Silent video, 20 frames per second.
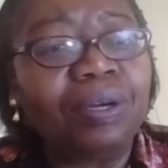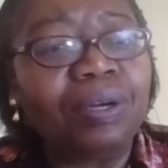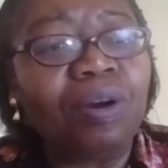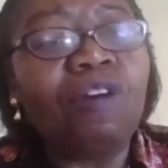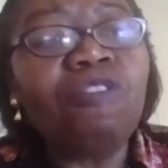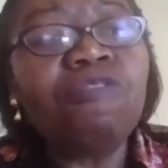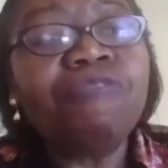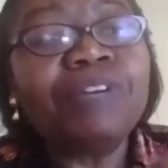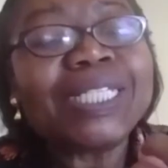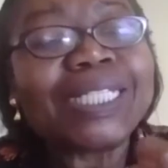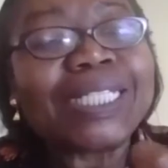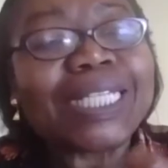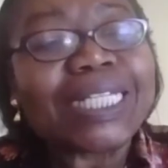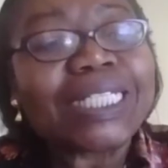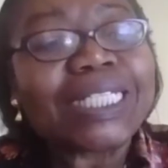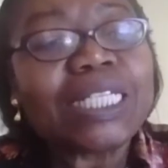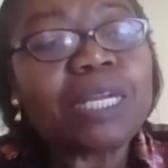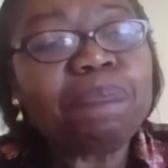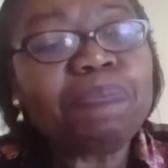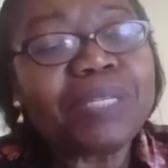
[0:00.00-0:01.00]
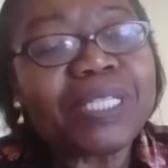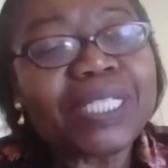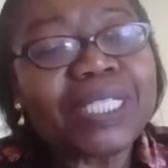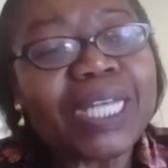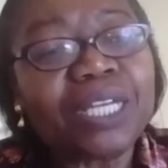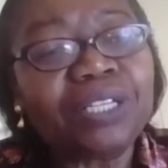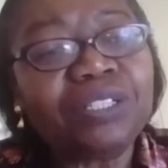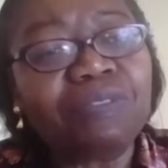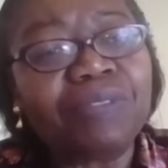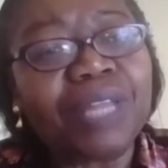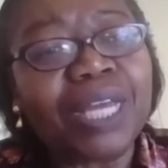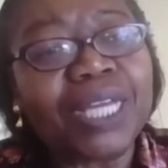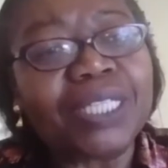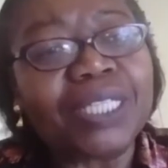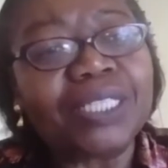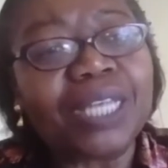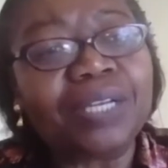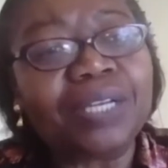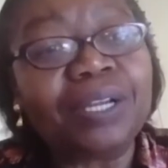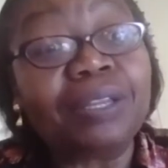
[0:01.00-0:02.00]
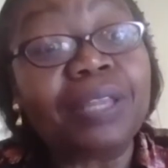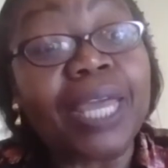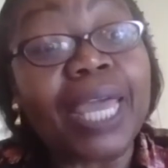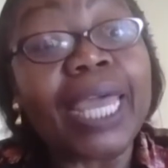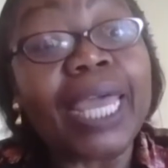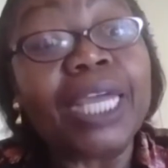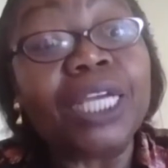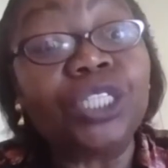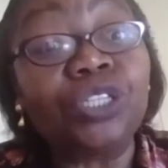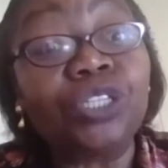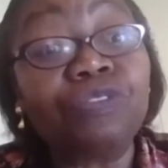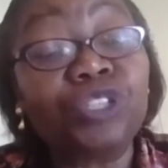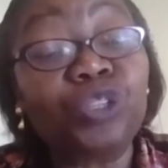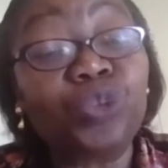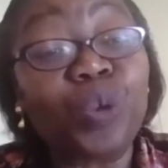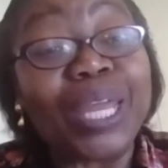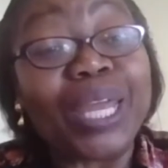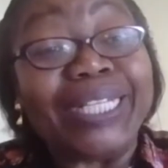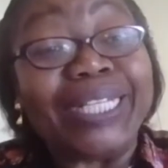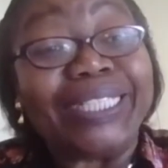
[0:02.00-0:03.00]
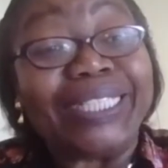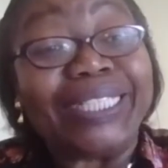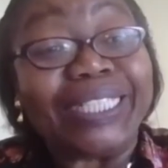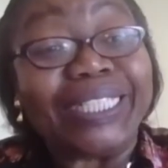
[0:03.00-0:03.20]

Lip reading: Over 60% of that is under the age of 20.